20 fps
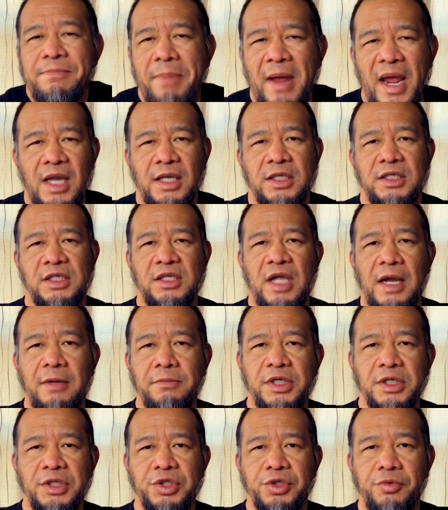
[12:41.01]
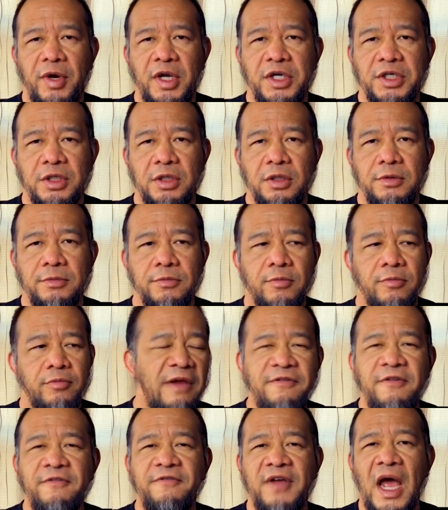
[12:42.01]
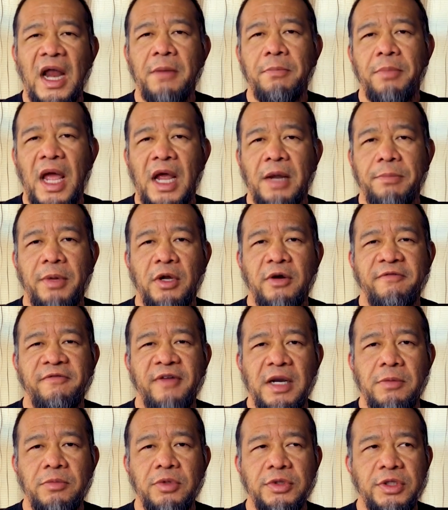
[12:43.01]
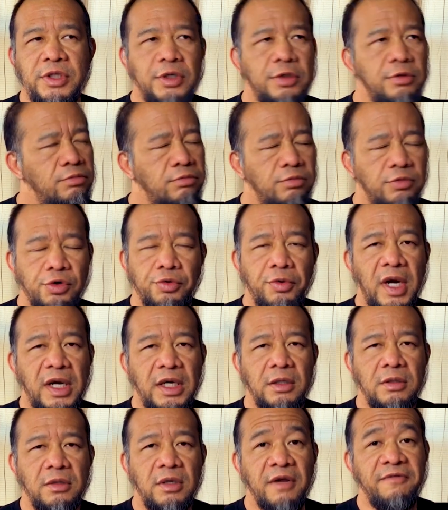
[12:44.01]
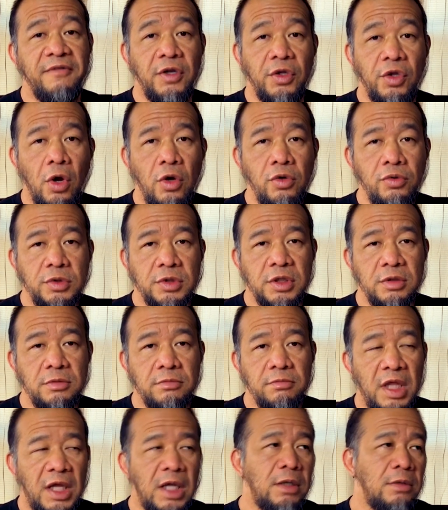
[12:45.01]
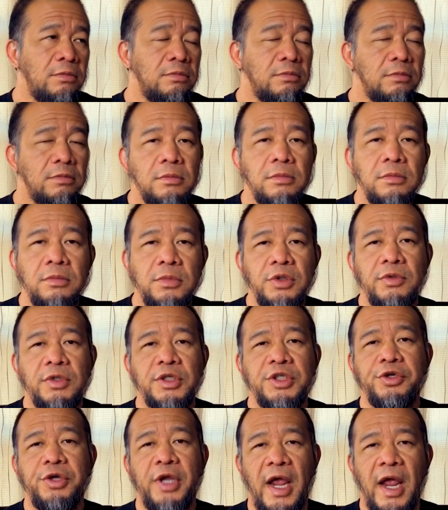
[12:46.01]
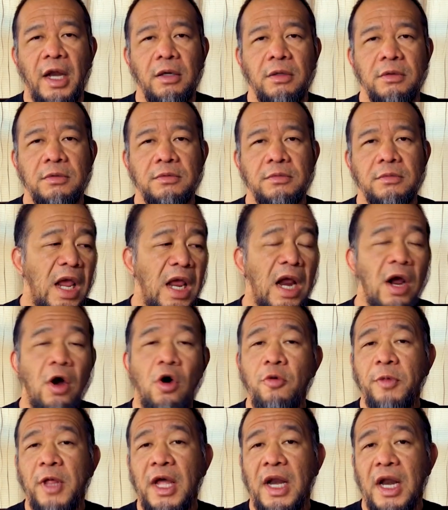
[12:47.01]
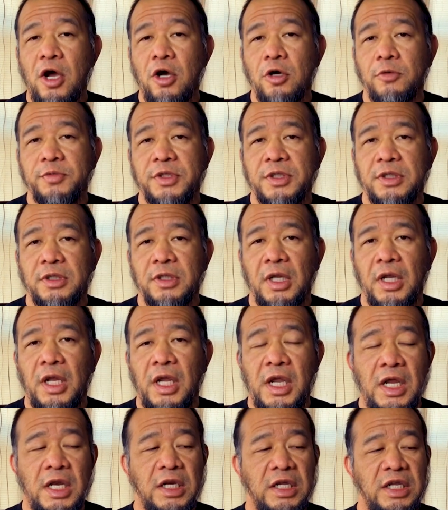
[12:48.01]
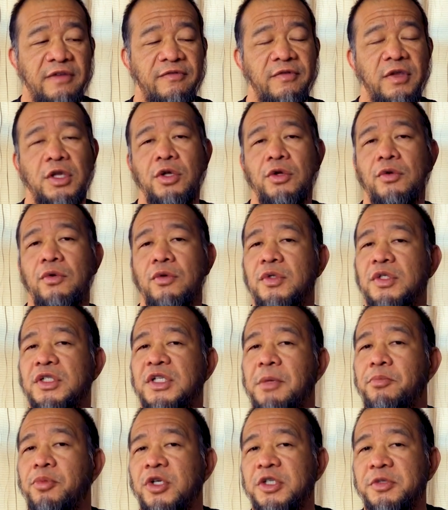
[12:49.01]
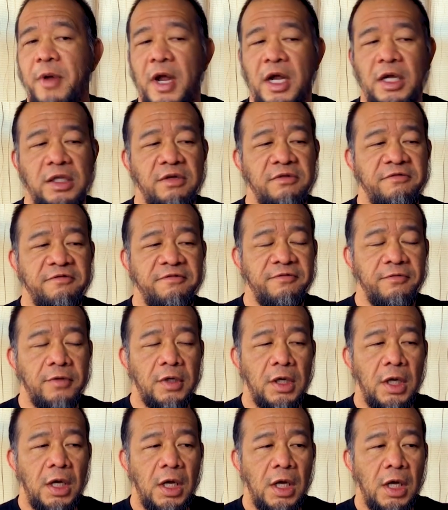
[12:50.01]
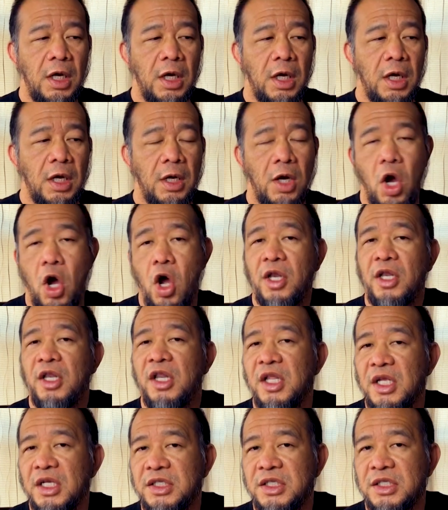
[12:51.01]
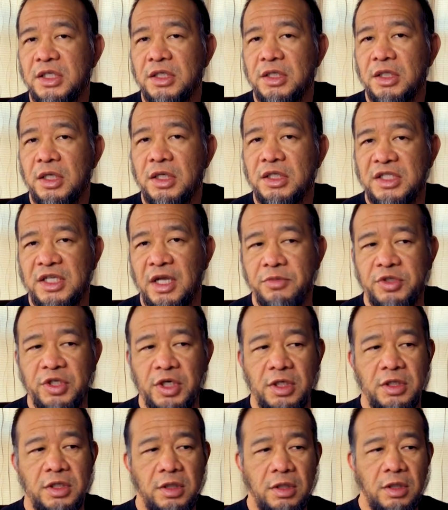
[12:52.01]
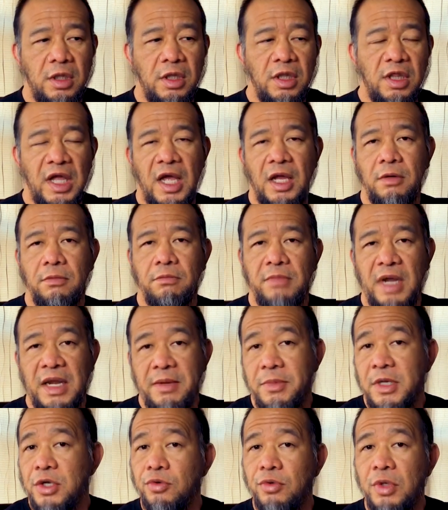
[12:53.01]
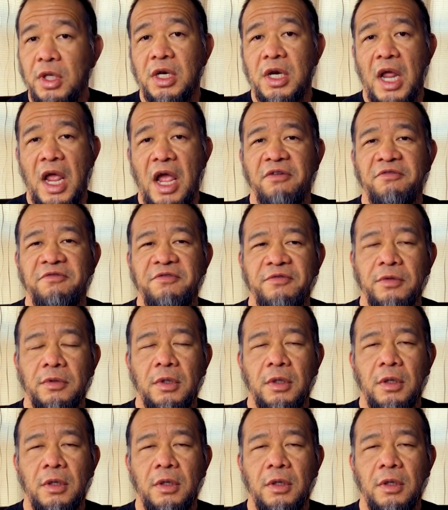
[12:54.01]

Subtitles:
depends type situation. If you've got a black belt available to you, great. If you don't, then do what you can. And I hope that helps in giving you some perspective on this subject that maybe you didn't have.